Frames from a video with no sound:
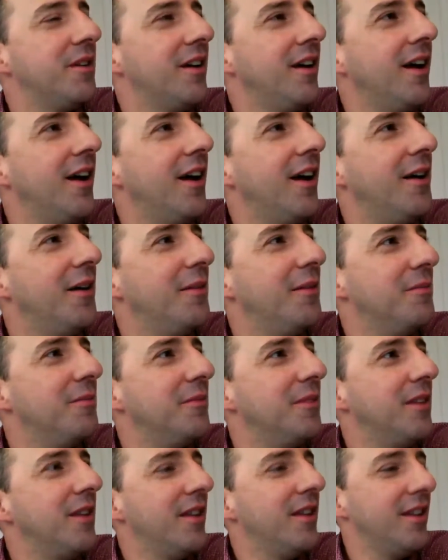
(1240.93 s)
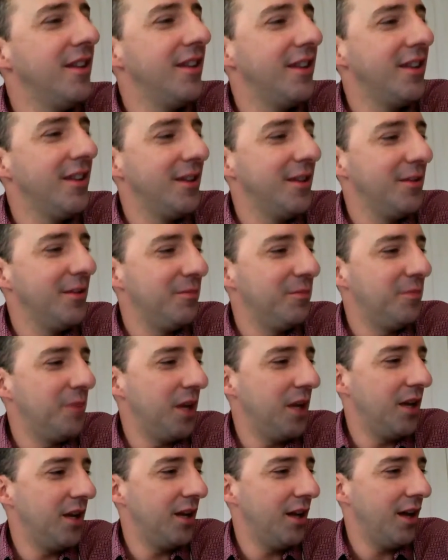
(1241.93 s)
Um,
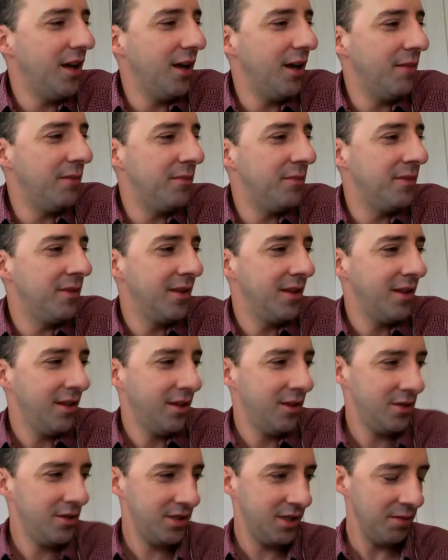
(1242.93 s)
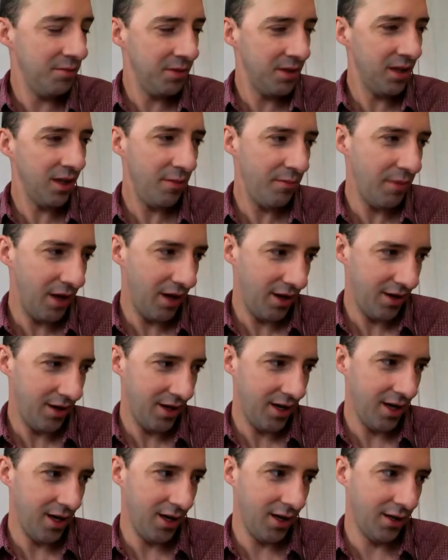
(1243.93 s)
but um, there's something about
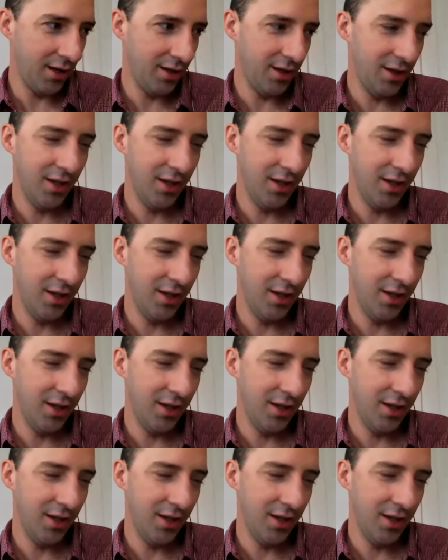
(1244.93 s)
uh,